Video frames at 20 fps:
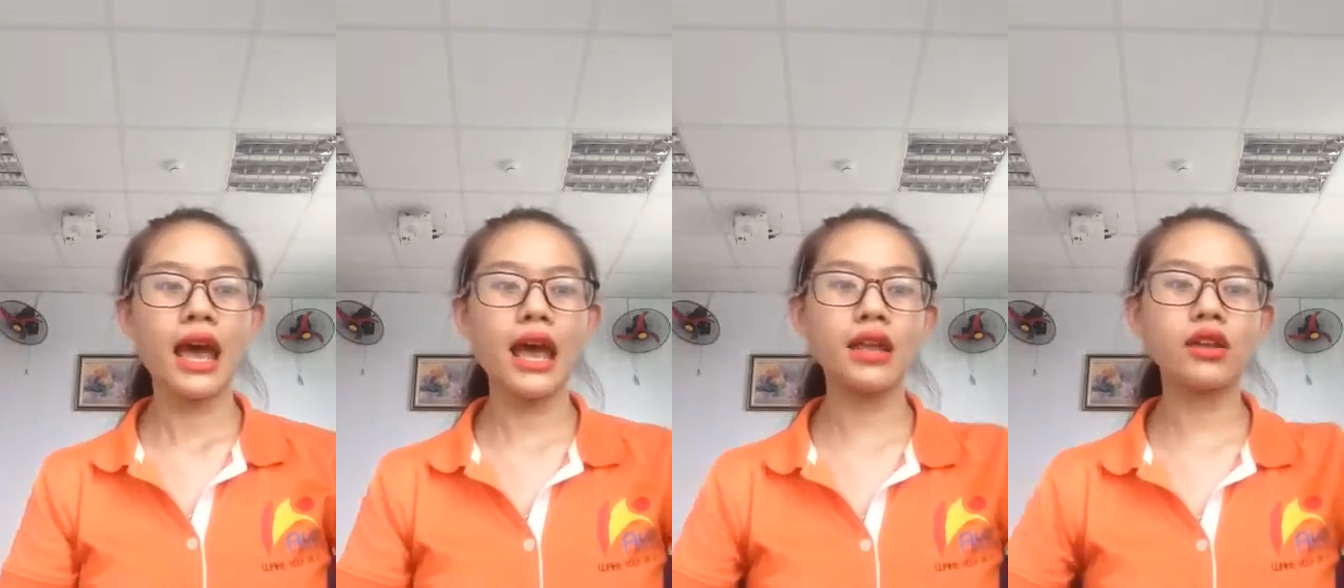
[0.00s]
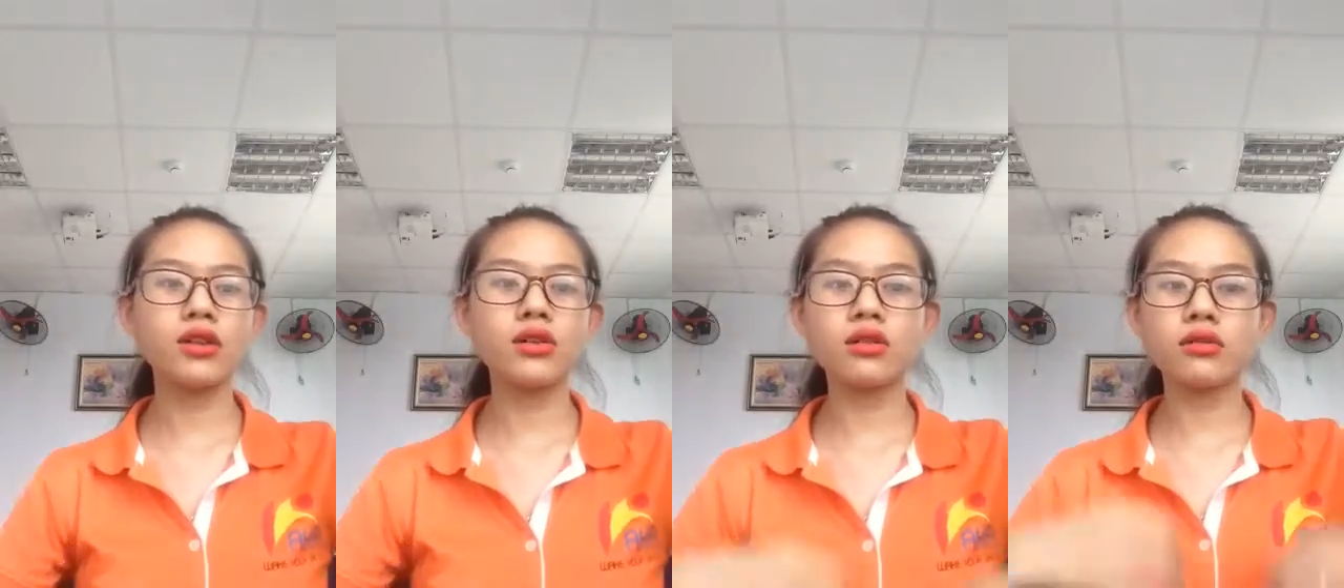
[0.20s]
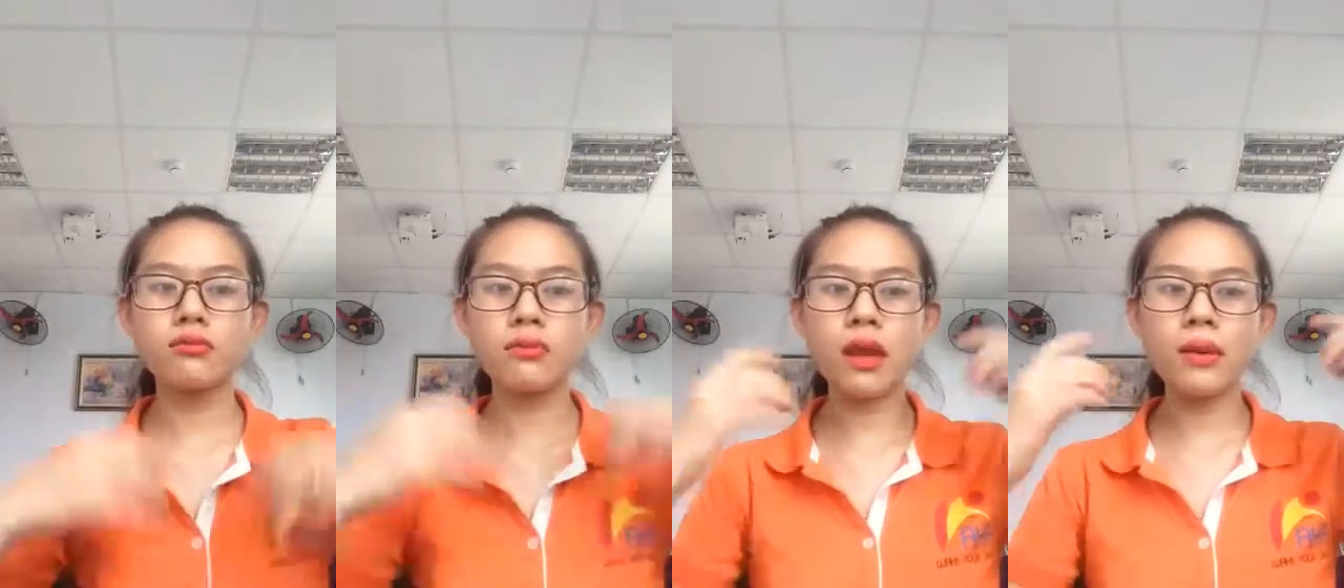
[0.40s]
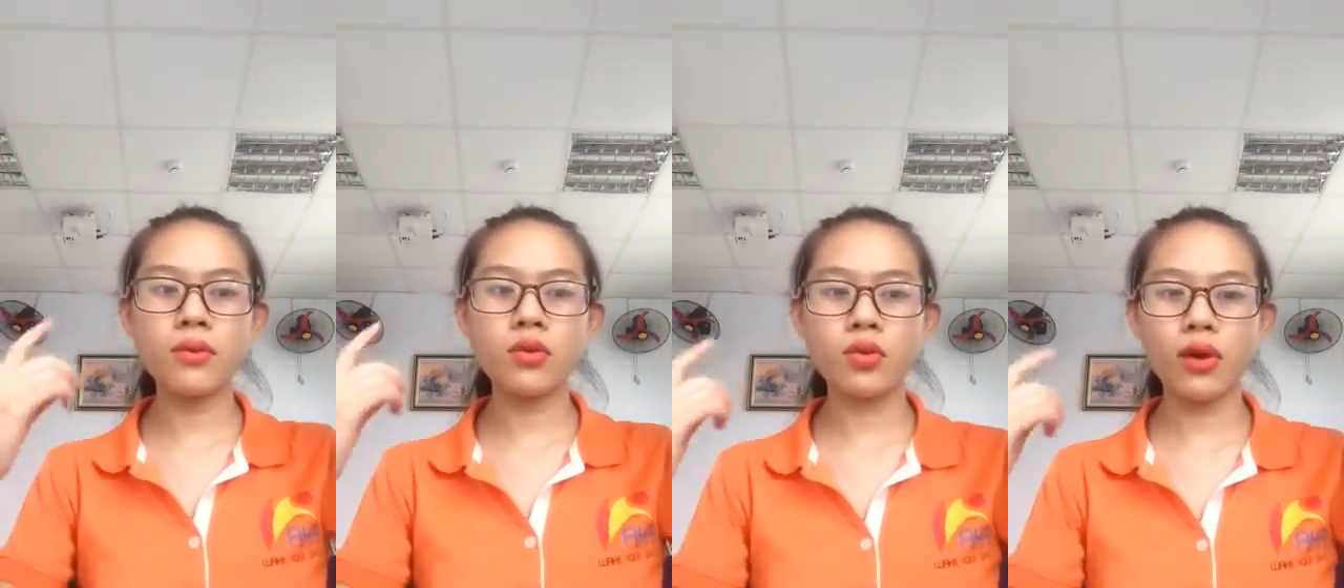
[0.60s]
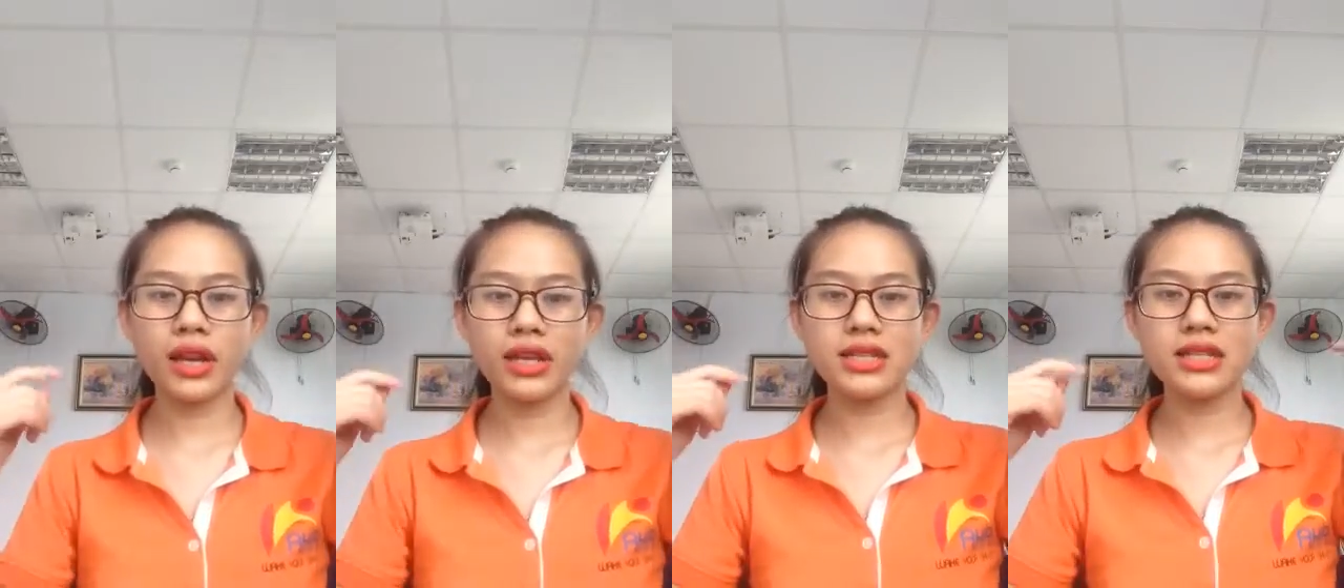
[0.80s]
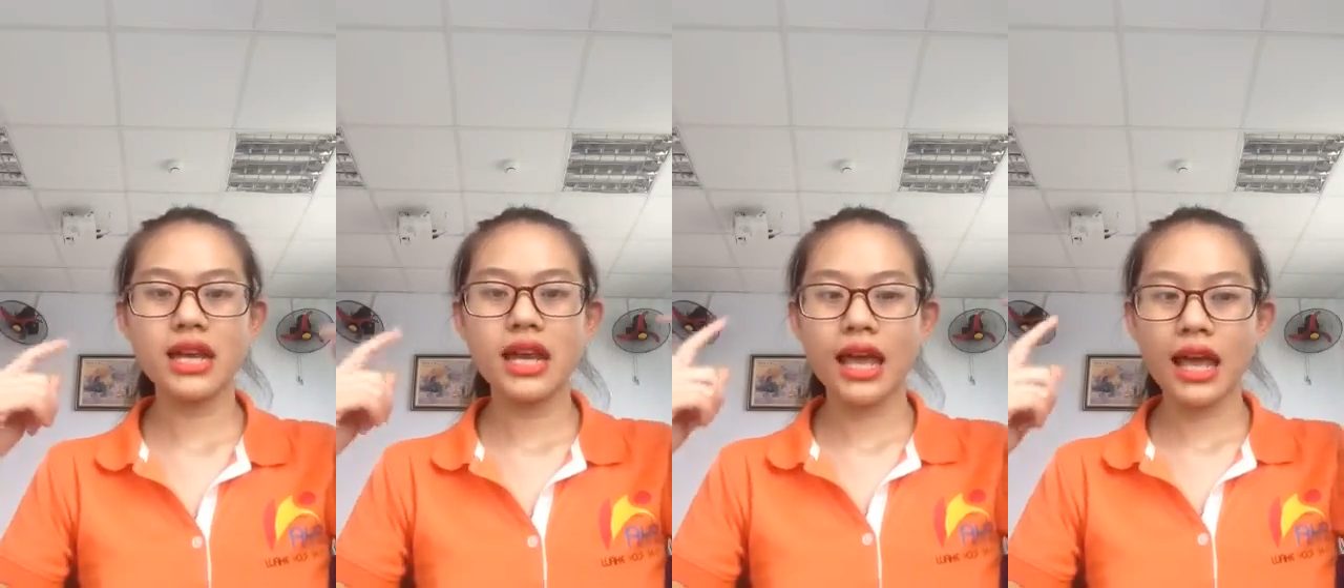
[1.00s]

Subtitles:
and you memorize